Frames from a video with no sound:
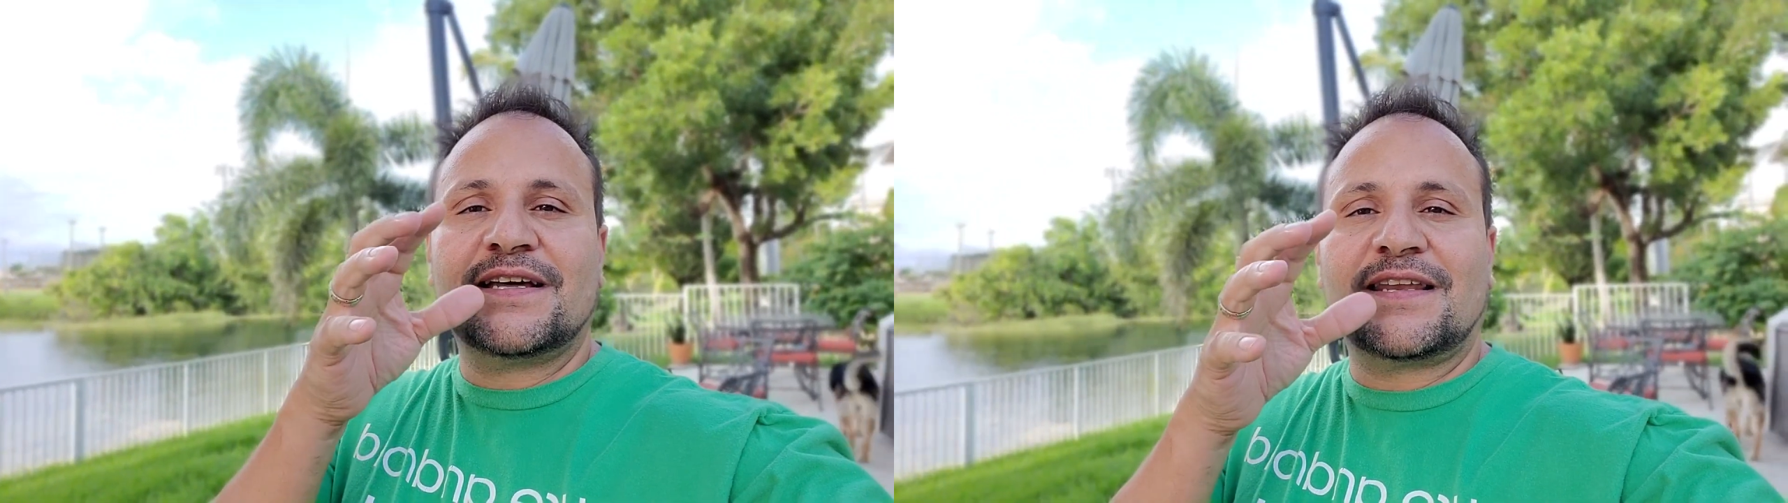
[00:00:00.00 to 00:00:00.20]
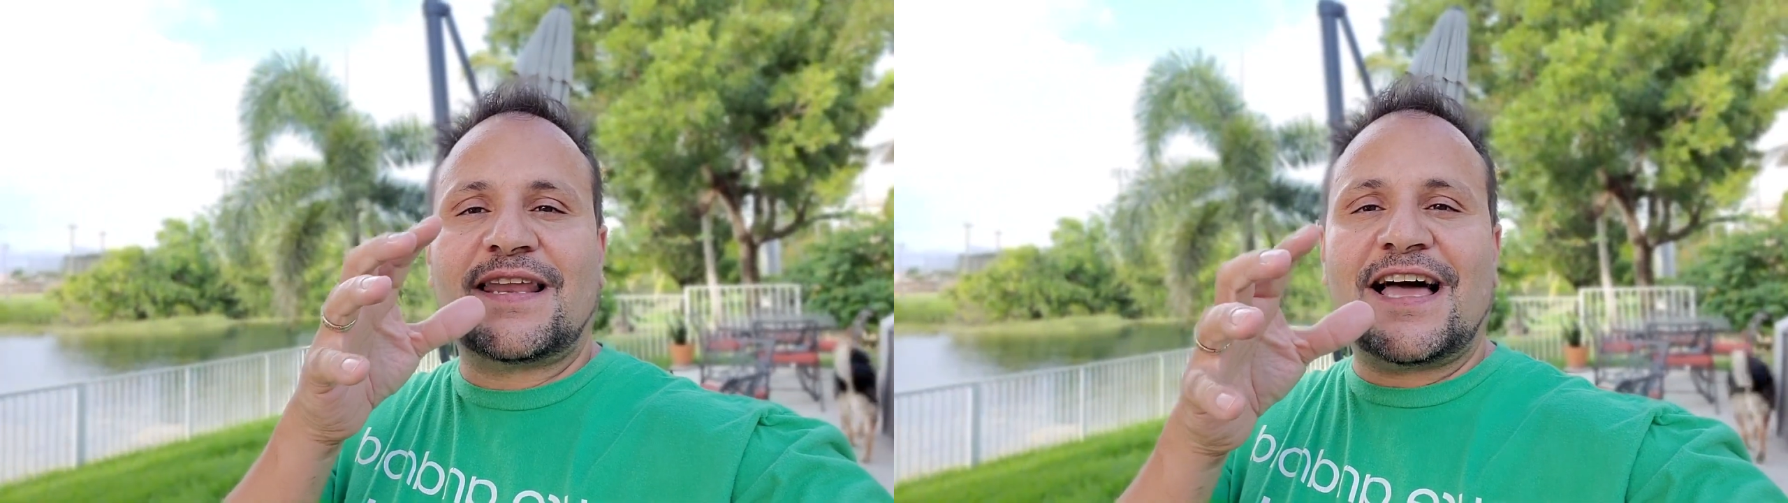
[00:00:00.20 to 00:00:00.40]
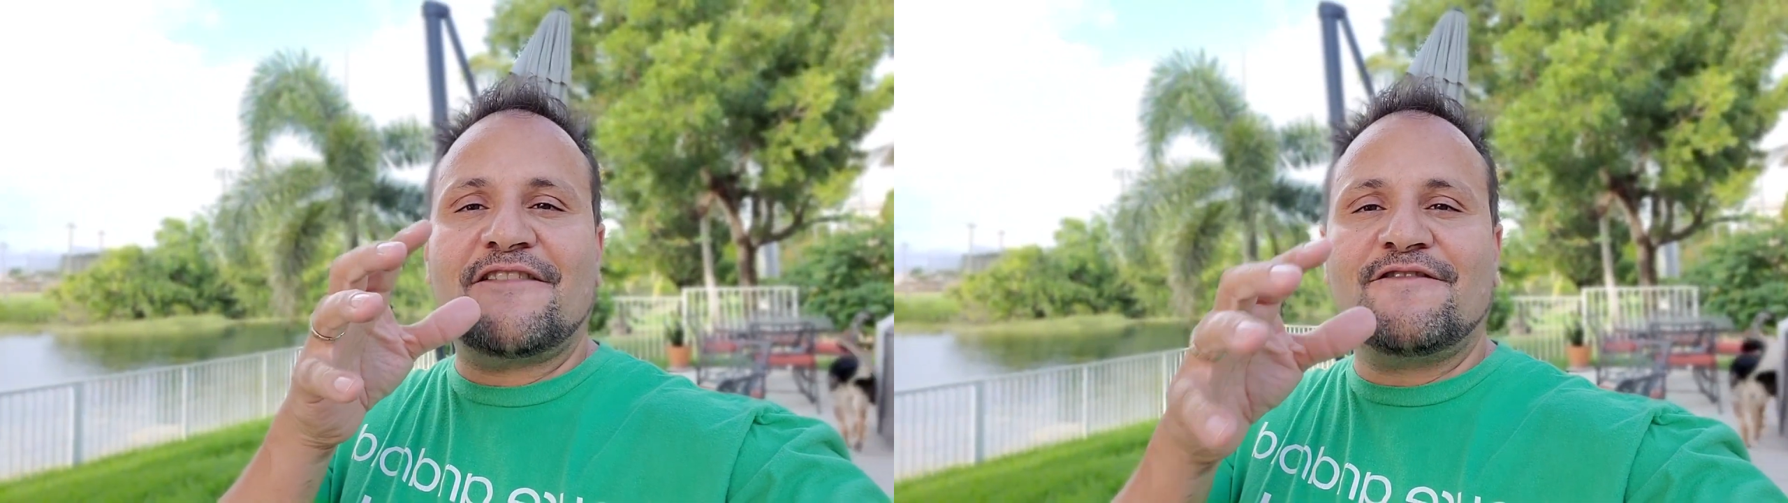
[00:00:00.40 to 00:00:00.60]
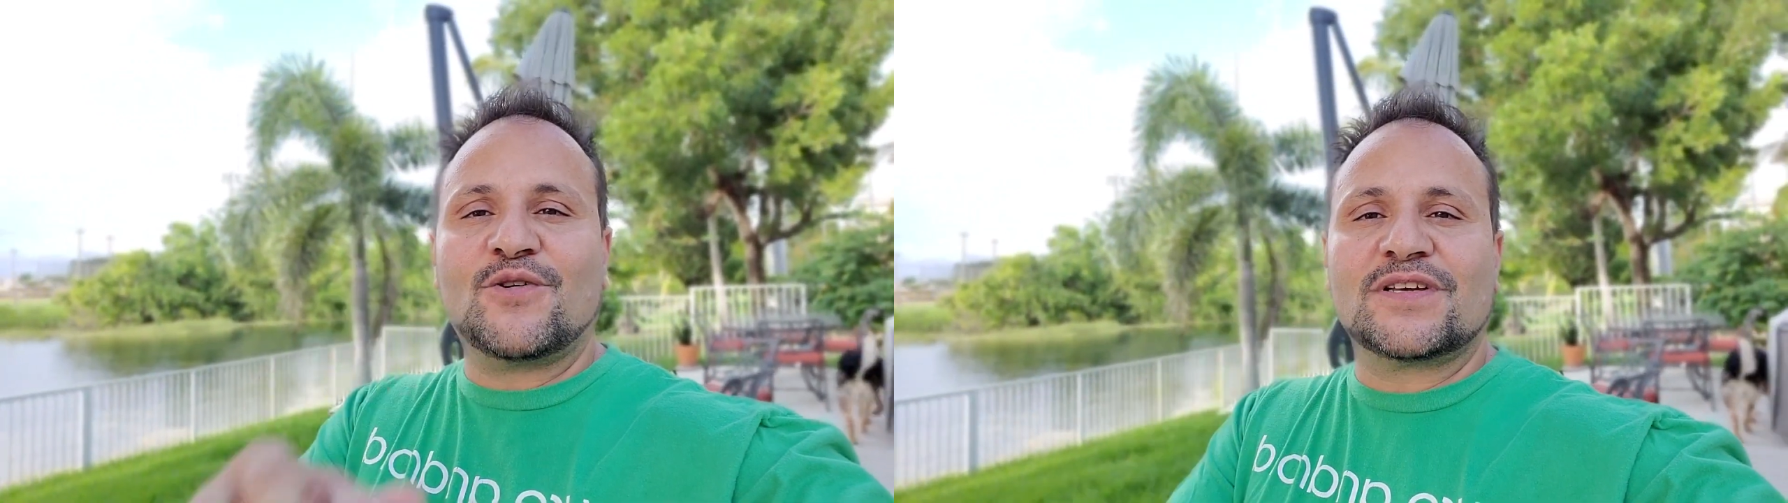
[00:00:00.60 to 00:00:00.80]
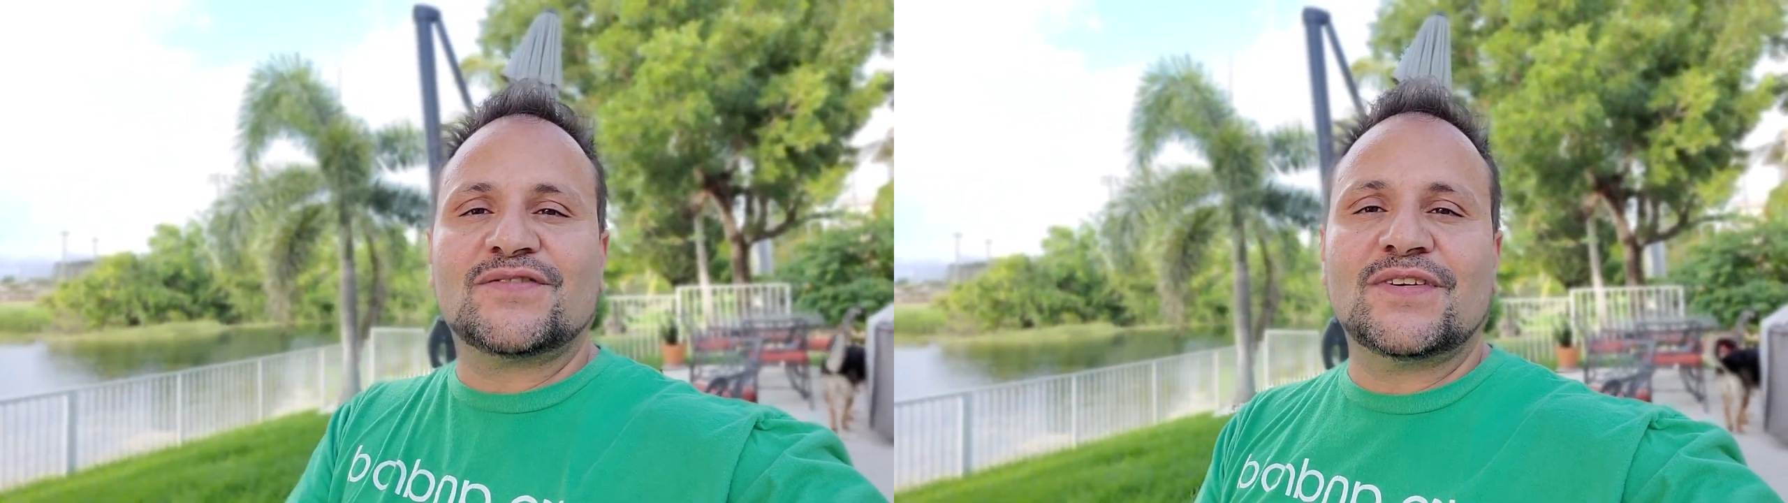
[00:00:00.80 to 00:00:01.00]
live
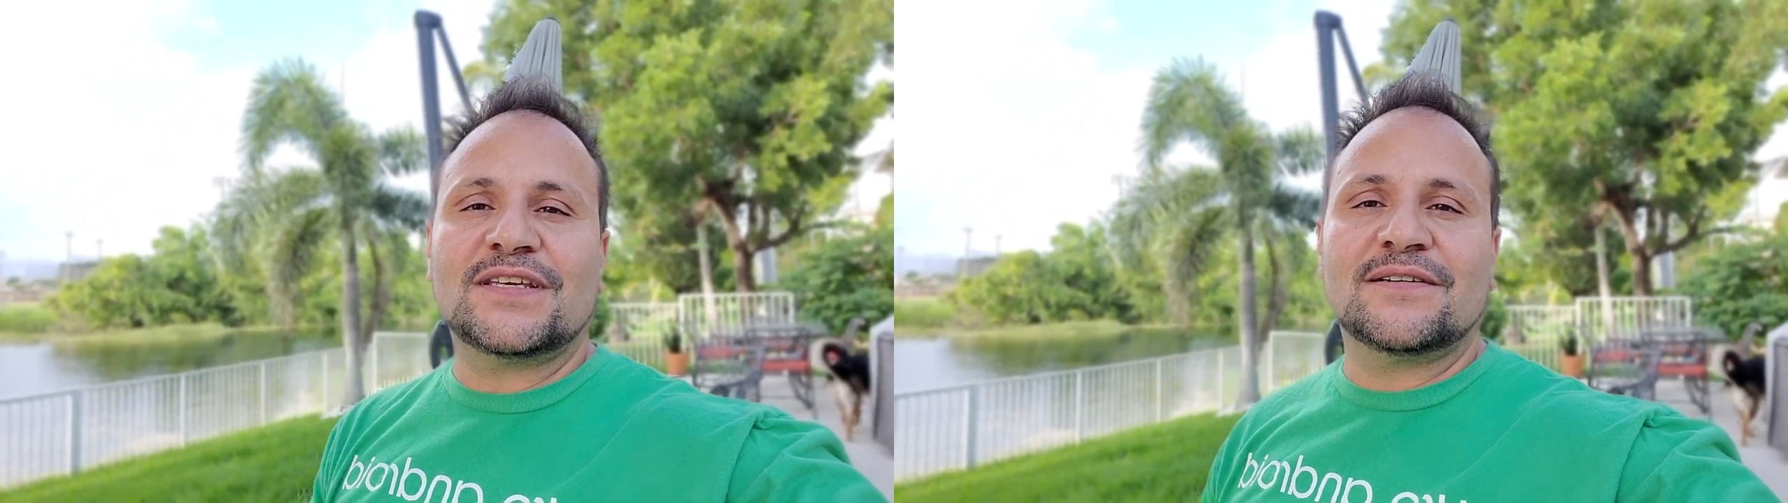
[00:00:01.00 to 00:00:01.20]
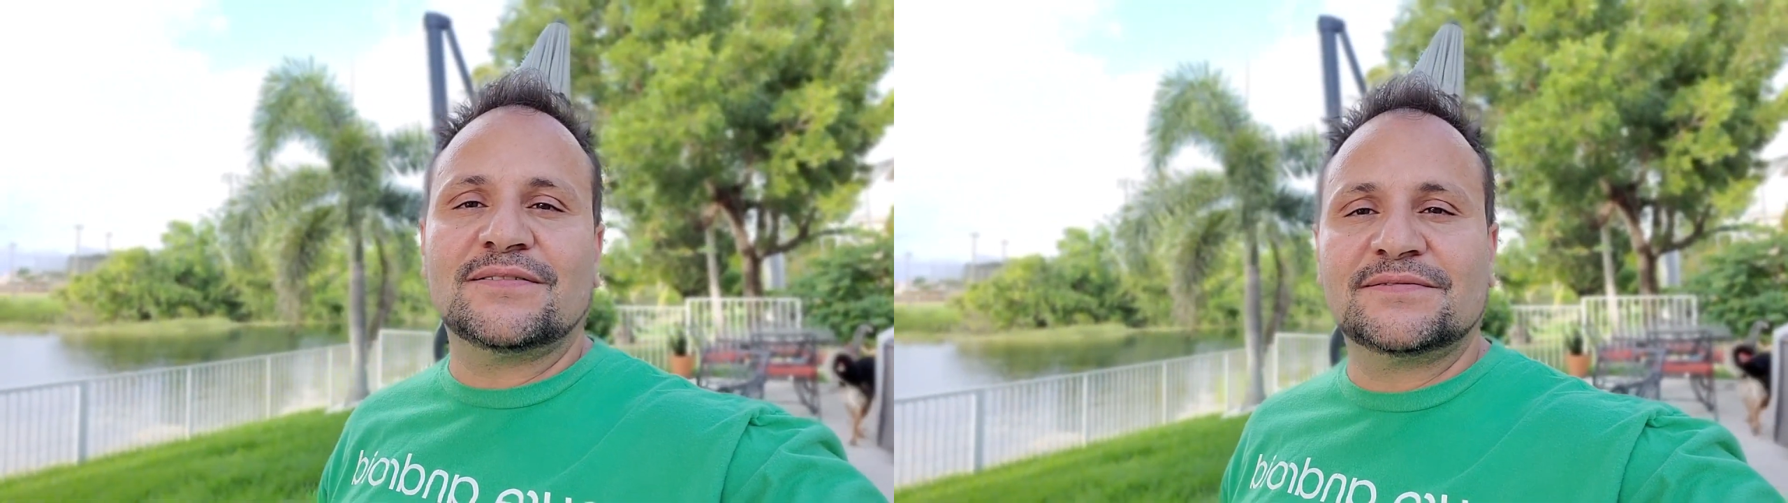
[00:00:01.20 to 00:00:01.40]
focus video.